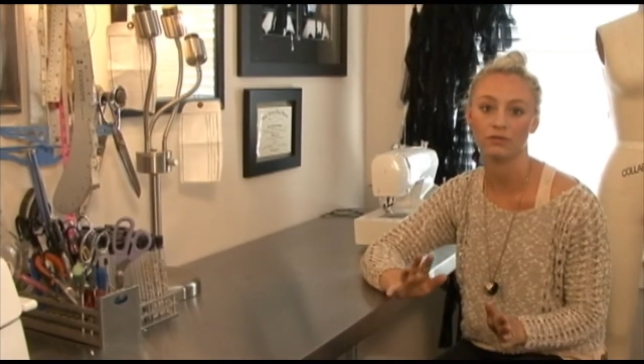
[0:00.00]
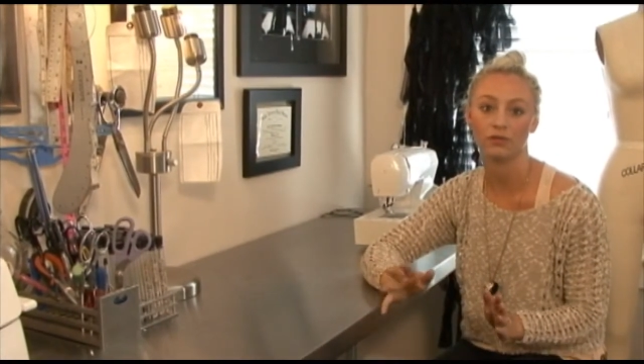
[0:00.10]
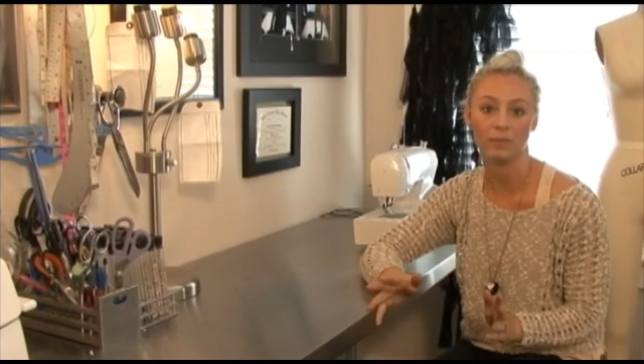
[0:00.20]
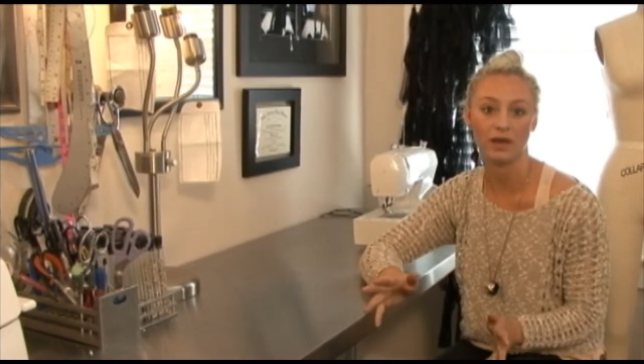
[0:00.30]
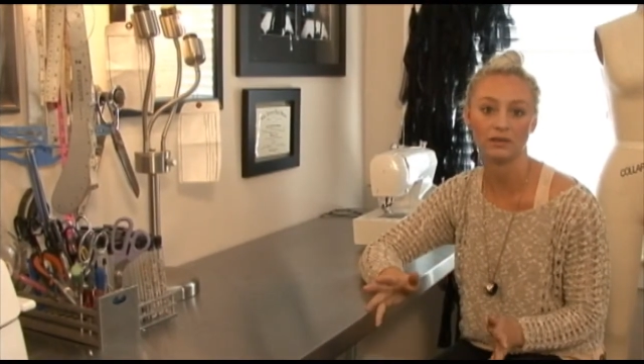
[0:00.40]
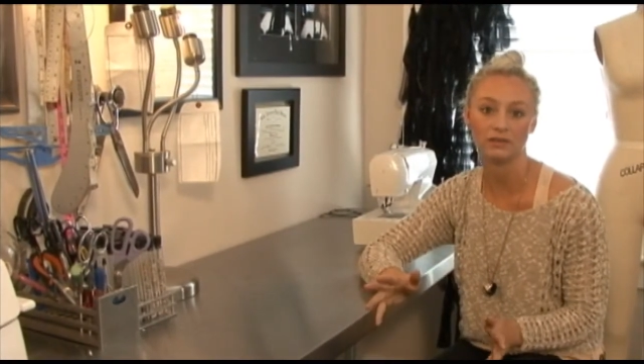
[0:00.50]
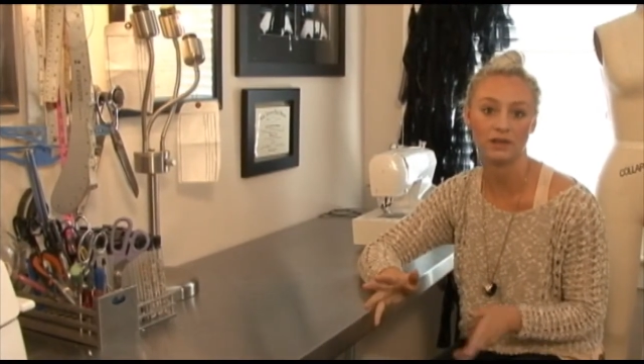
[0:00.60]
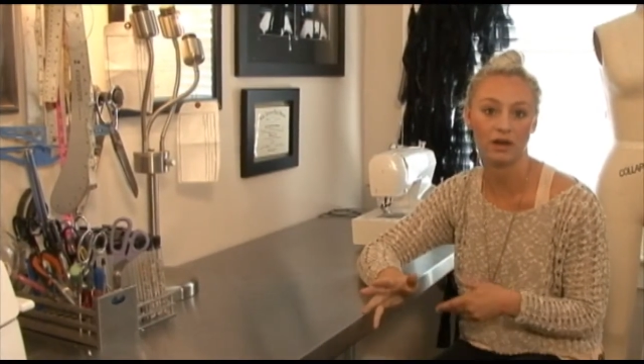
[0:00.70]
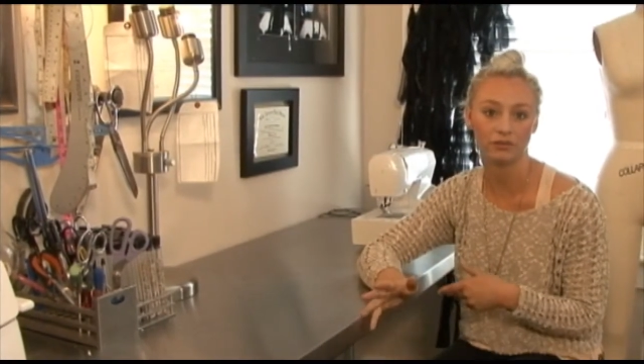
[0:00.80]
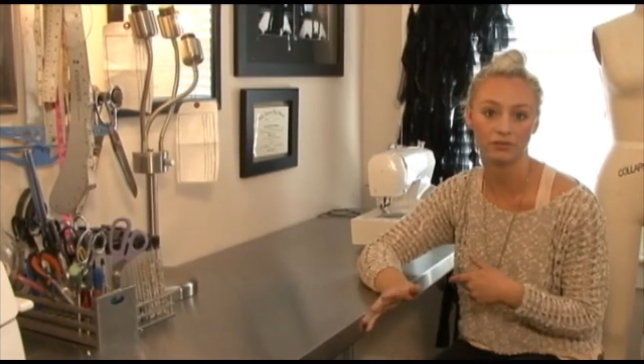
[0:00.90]
for
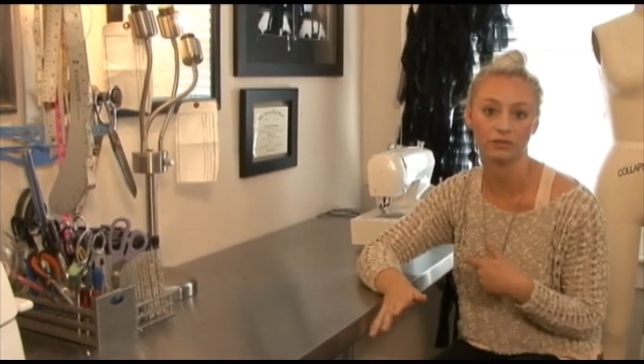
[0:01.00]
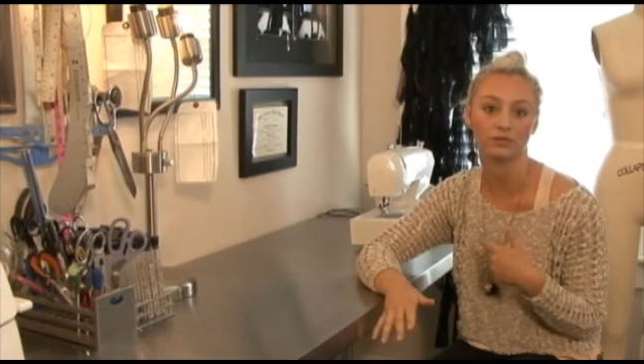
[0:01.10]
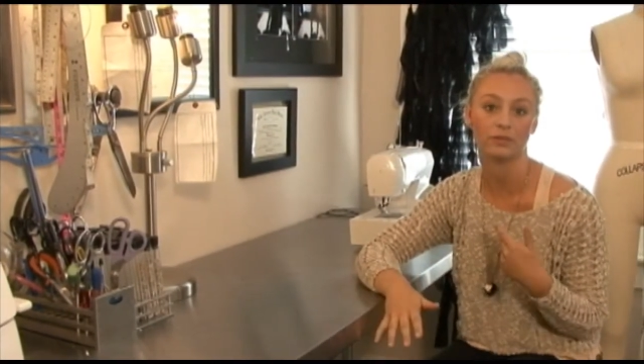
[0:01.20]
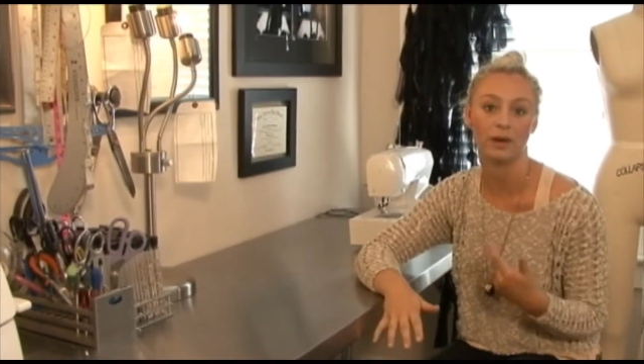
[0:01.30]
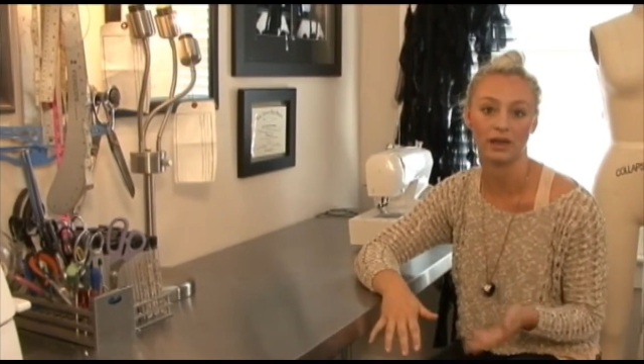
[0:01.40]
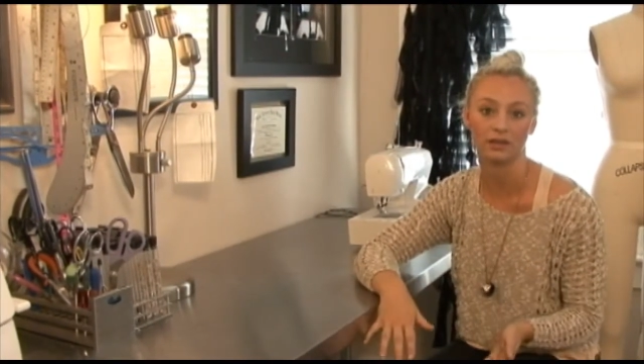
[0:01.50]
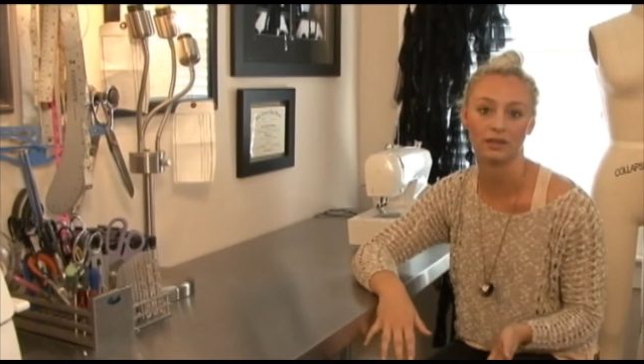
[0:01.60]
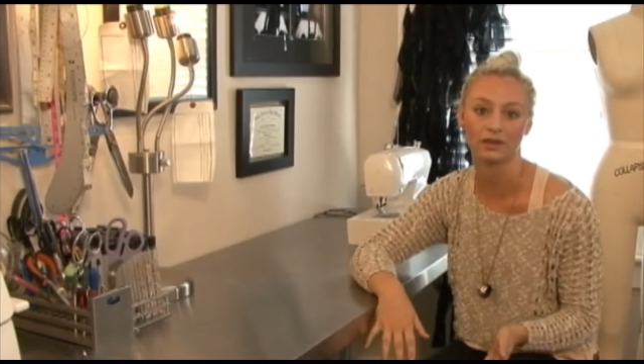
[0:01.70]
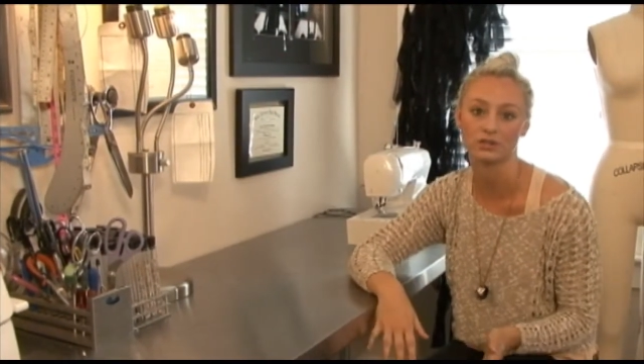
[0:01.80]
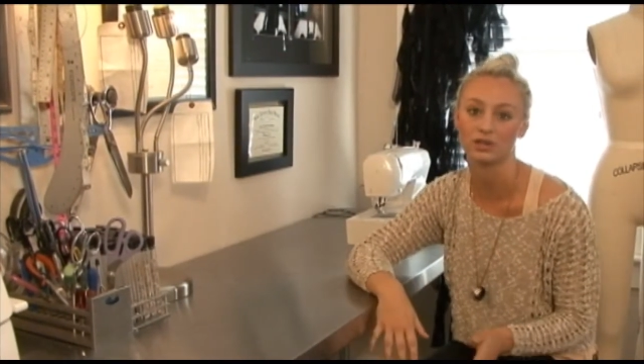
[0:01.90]
myself and for my
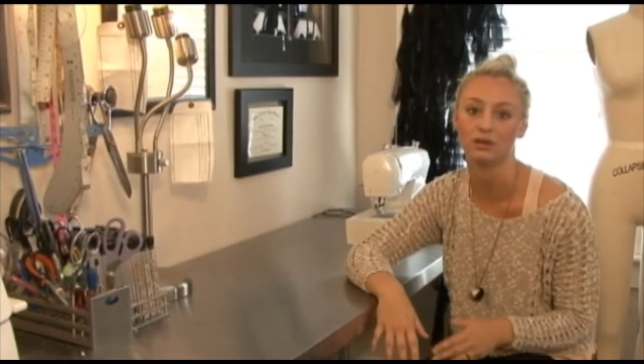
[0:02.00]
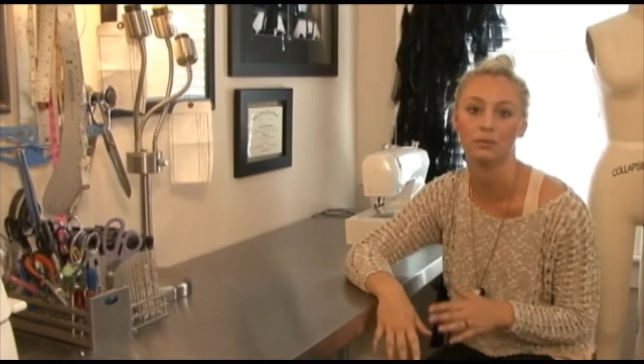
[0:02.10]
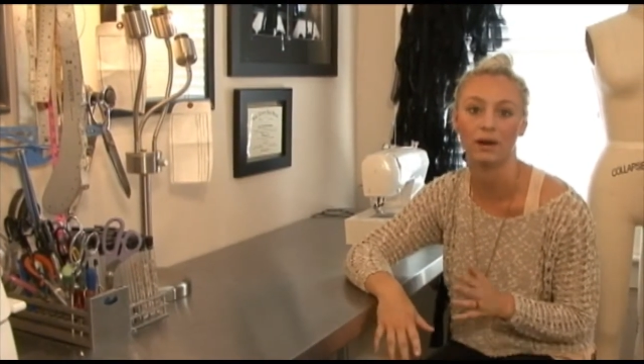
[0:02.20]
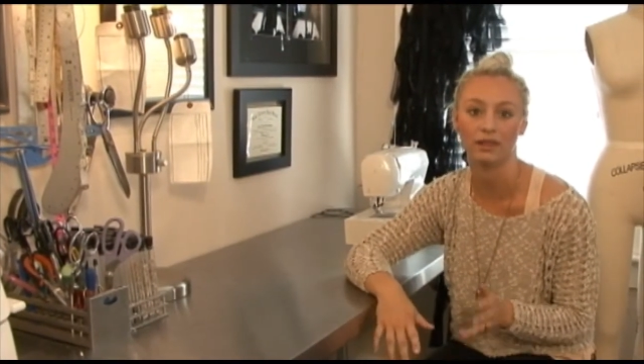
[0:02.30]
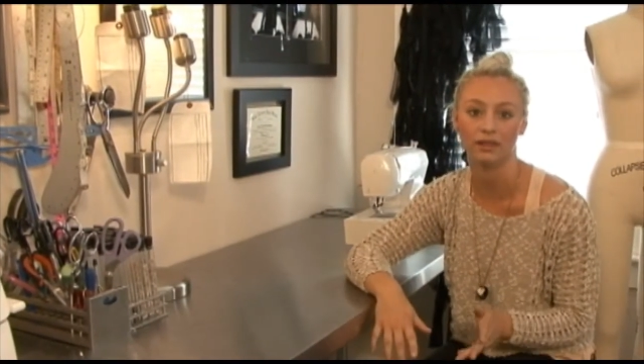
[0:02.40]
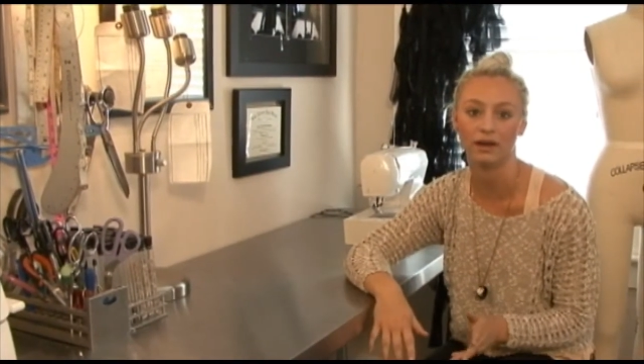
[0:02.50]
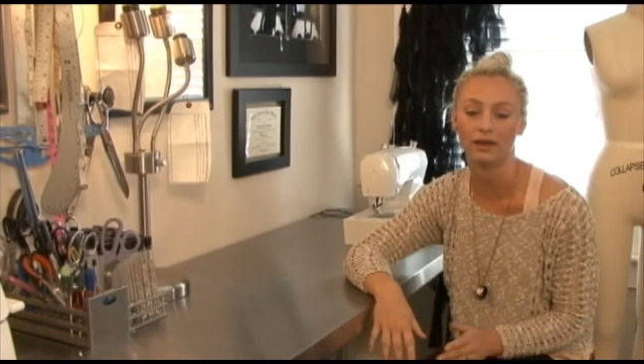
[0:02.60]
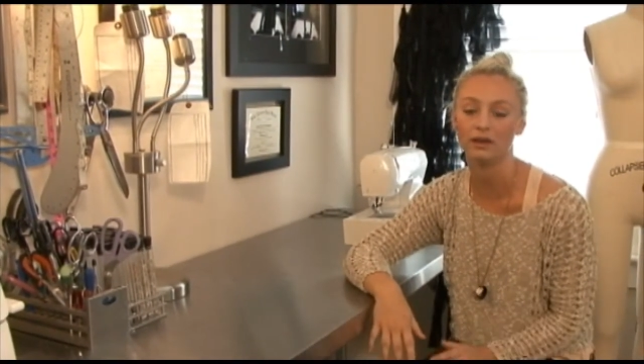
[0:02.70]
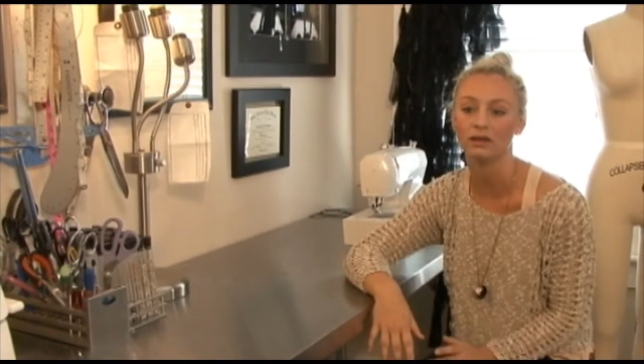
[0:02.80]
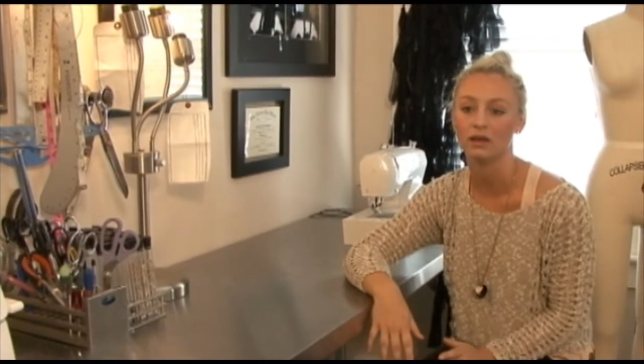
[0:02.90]
collection and my
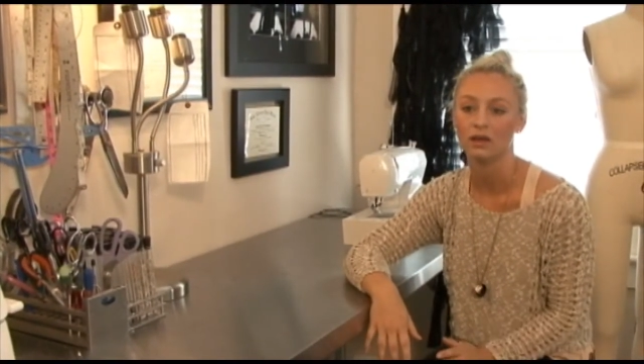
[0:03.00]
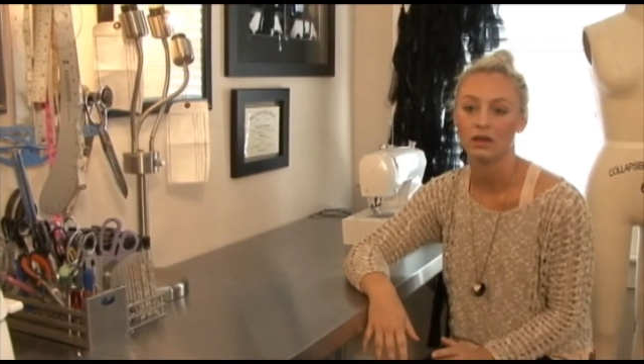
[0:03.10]
line,